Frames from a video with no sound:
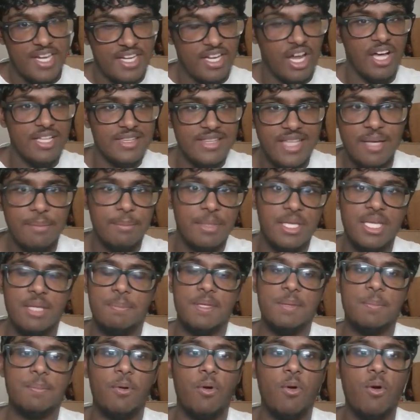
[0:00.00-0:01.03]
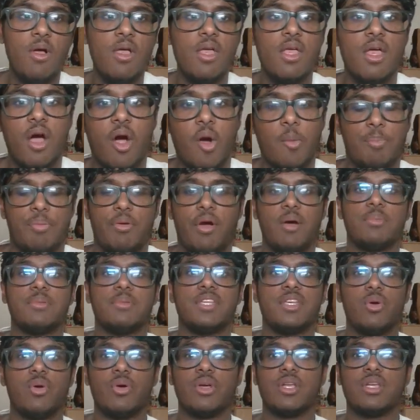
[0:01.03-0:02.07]
Not that many people are
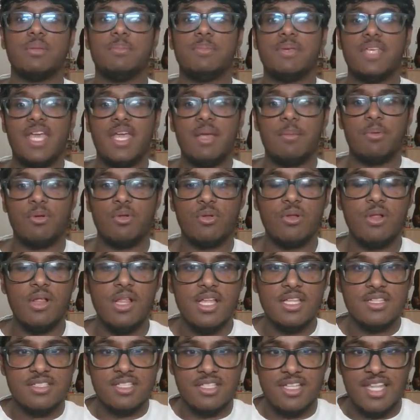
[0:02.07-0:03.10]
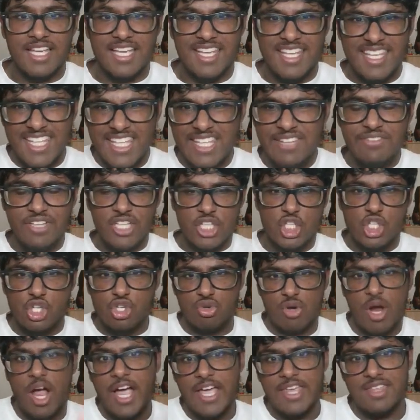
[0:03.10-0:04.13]
probably going to be able to like even
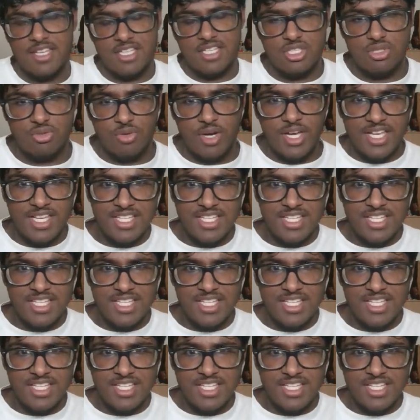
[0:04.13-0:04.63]
try this, right?